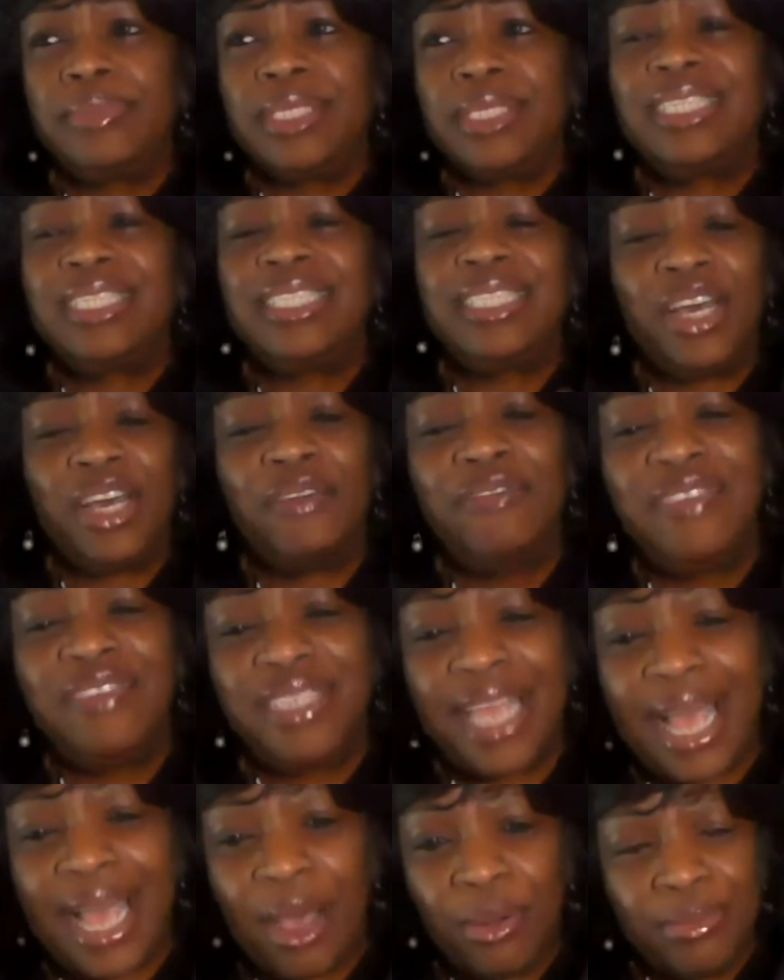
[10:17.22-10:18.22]

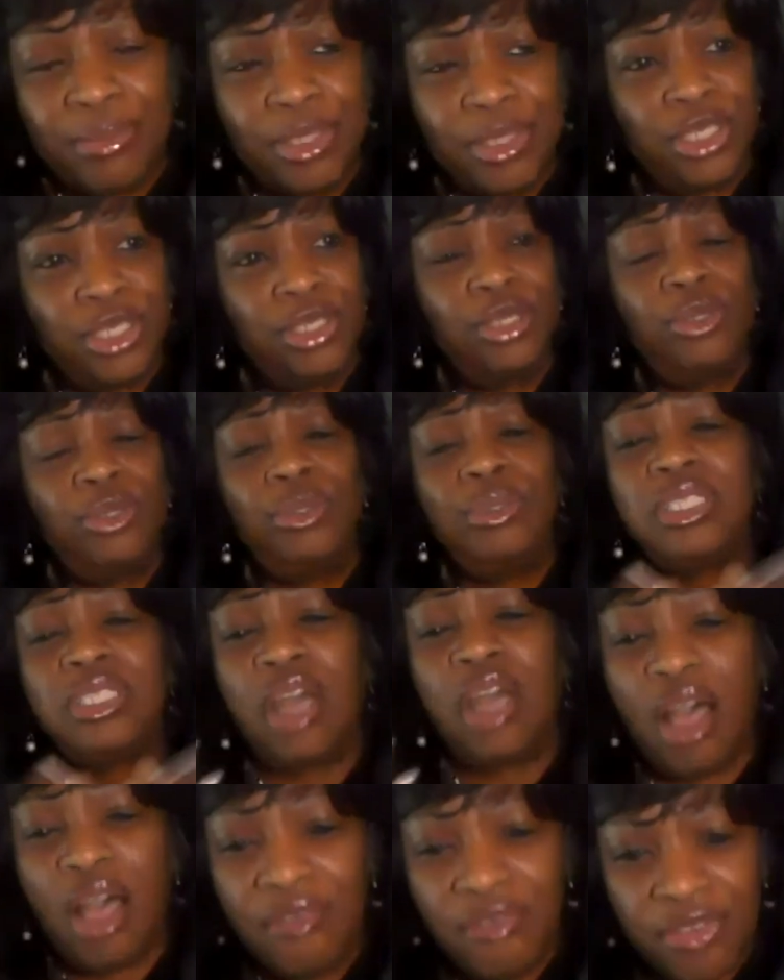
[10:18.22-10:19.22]
self-doubt, to lose
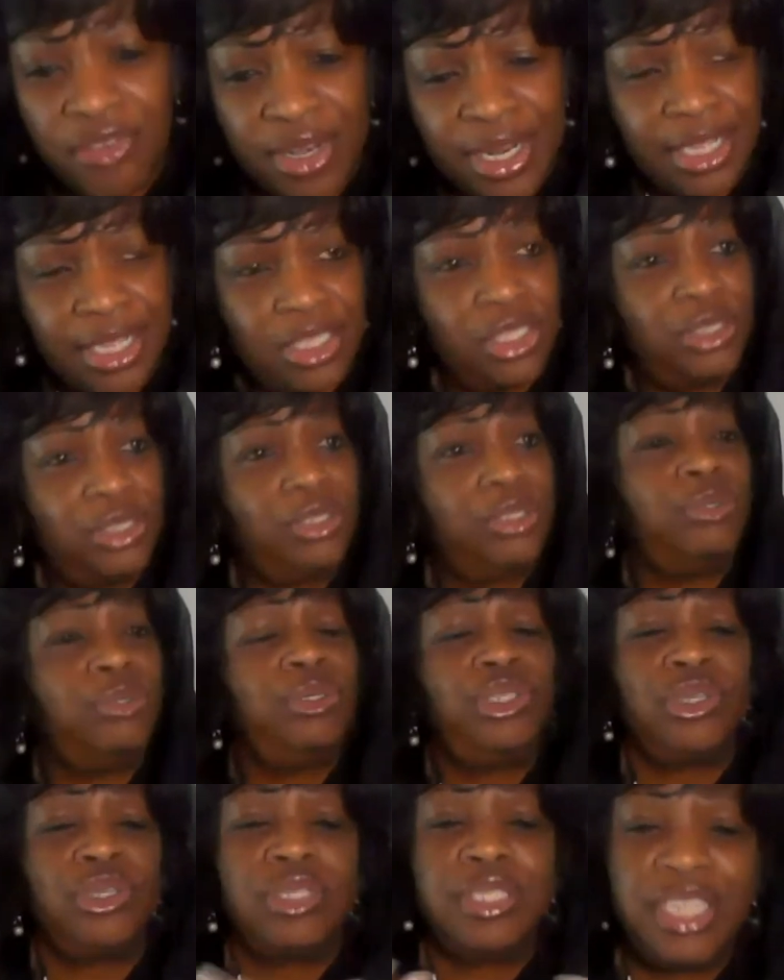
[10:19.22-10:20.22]
confidence, to
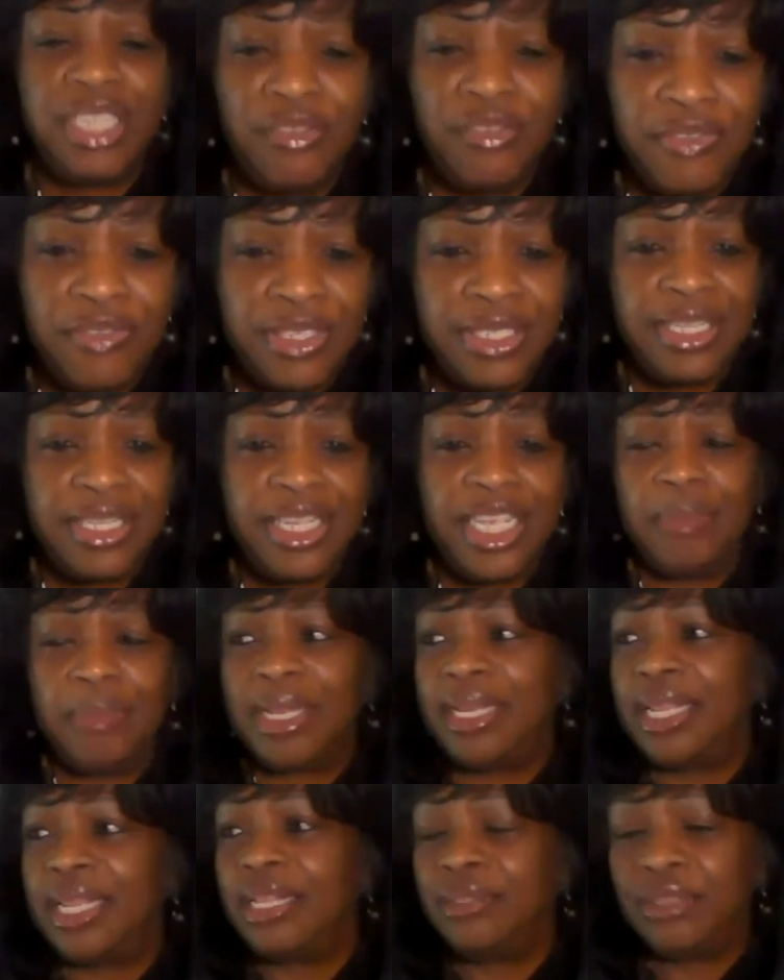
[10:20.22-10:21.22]
lose your self-esteem,
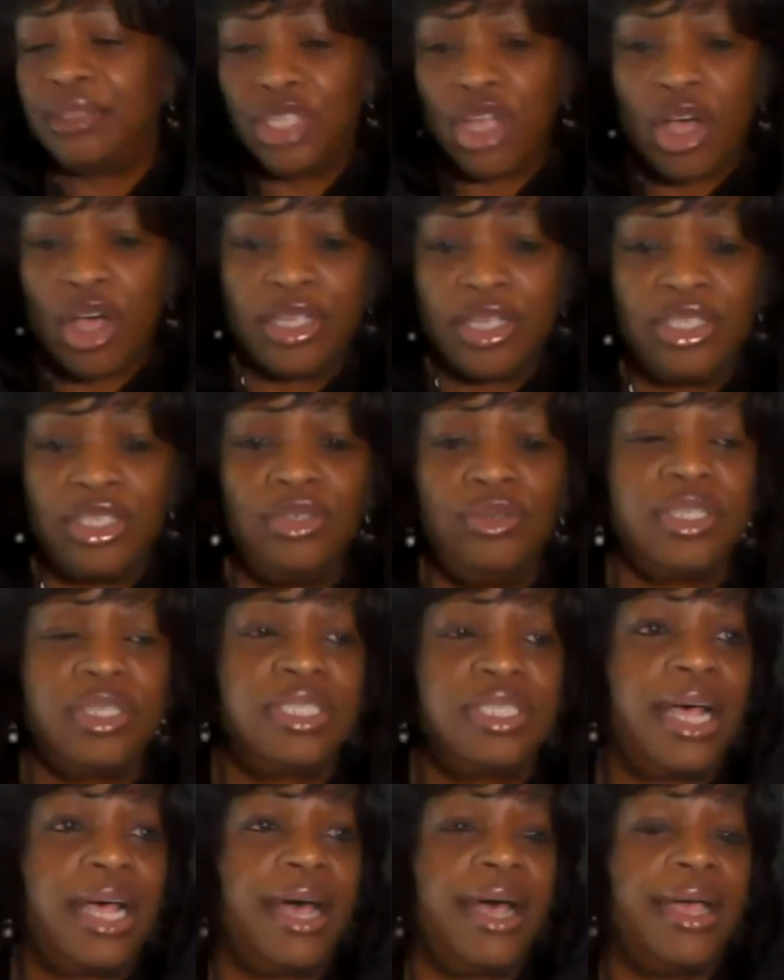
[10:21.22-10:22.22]
and then toss you
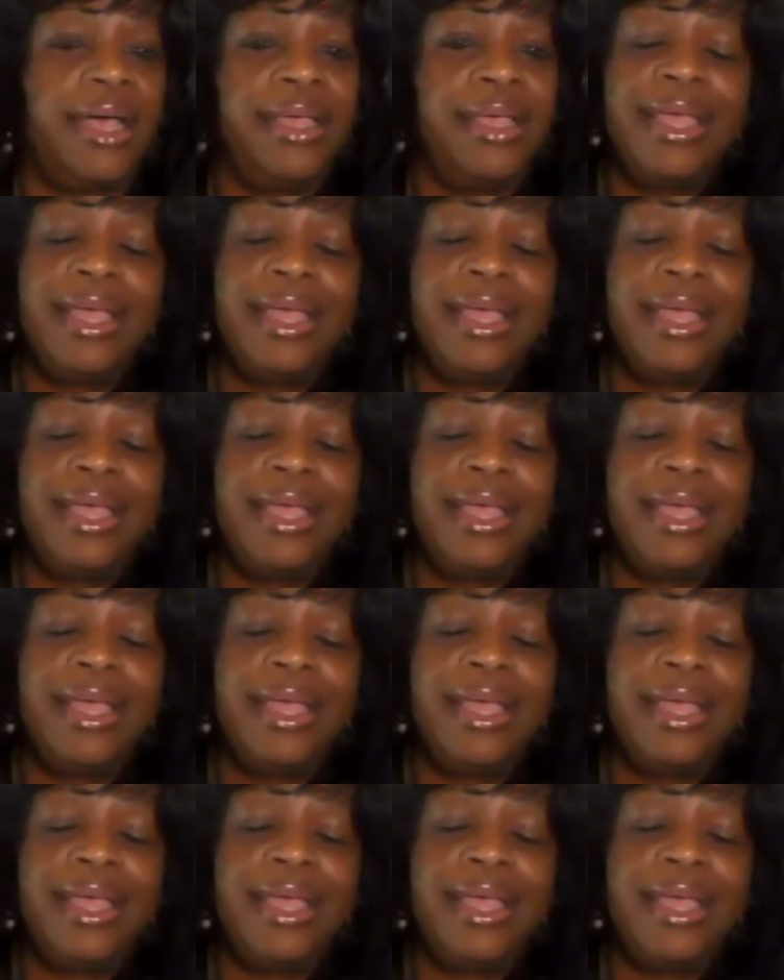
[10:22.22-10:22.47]
aside.